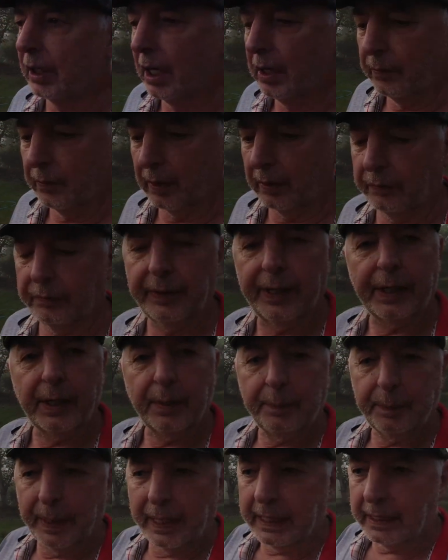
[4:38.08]
cow or fed
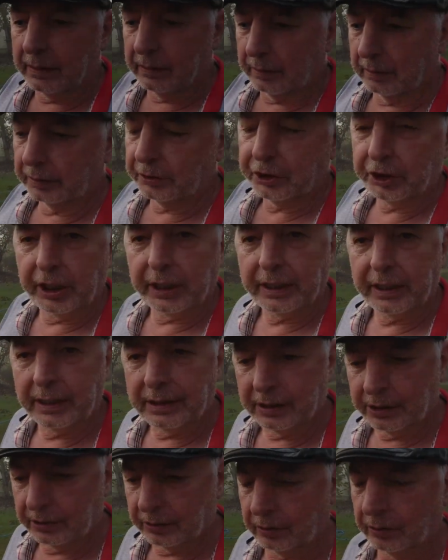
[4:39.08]
a pig or
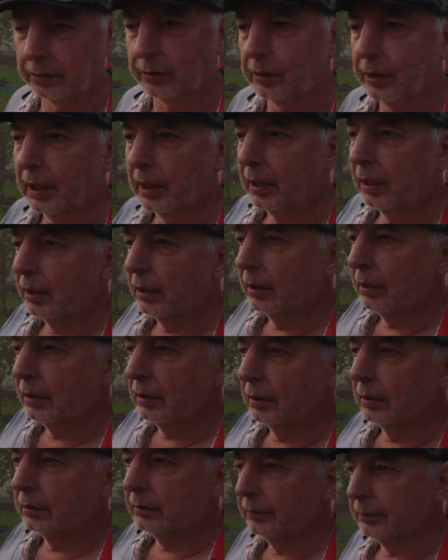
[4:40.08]
chickens or
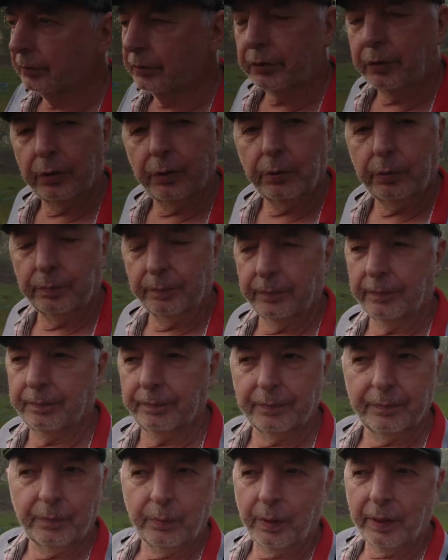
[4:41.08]
grew
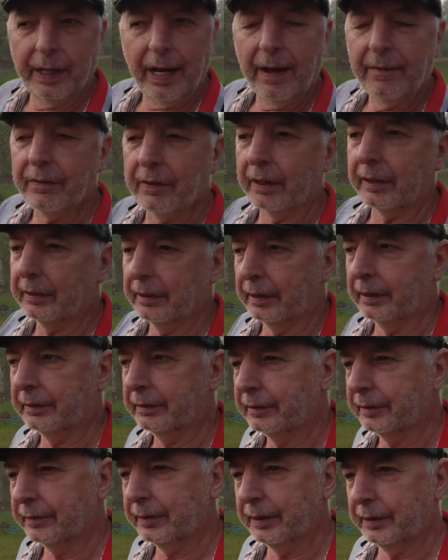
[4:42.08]
whatever,
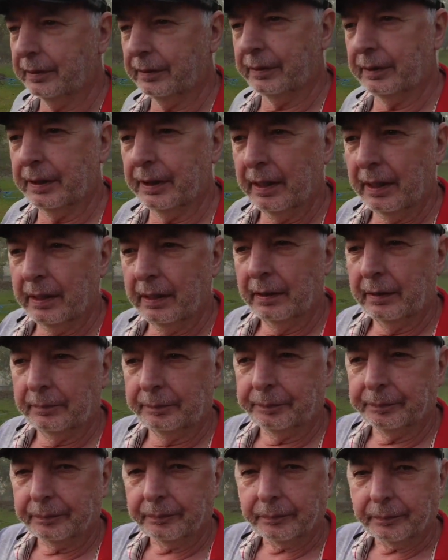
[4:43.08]
and
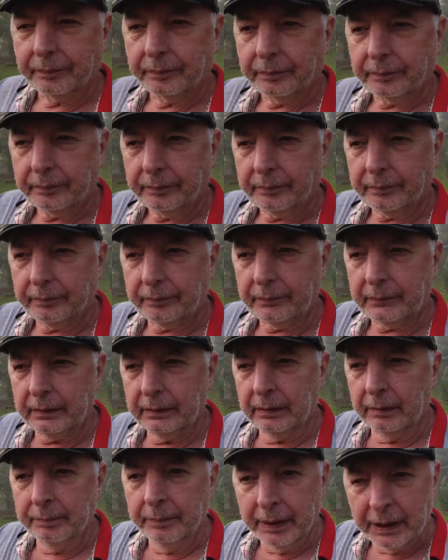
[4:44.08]

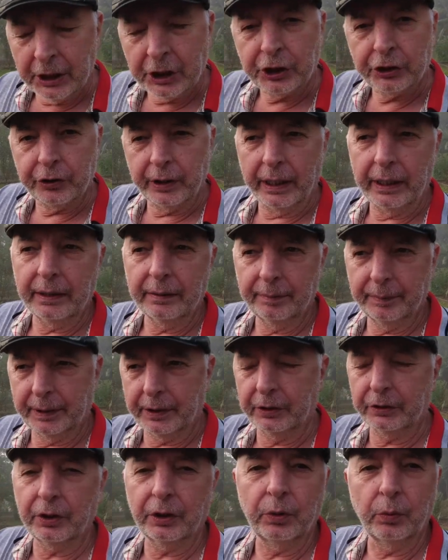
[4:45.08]
the ministry,
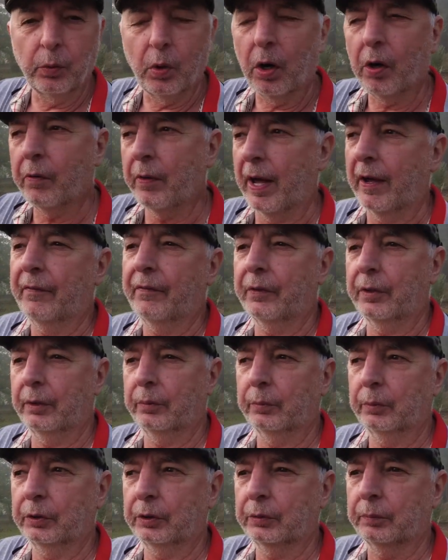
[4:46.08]
because of the war
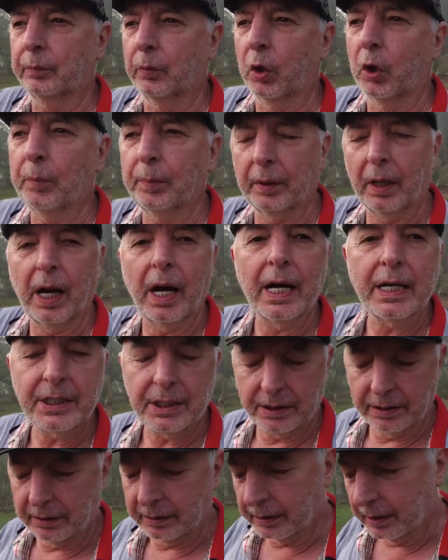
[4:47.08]
effort, was
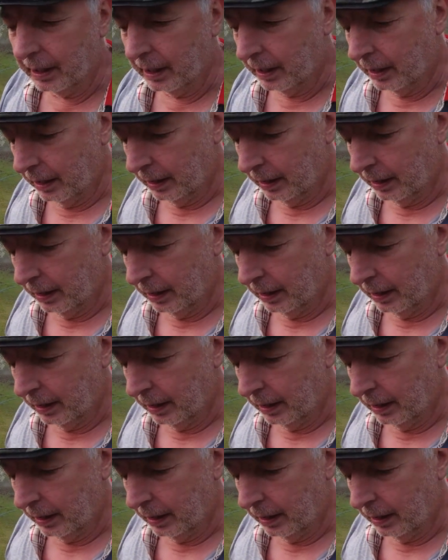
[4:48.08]
mobilised and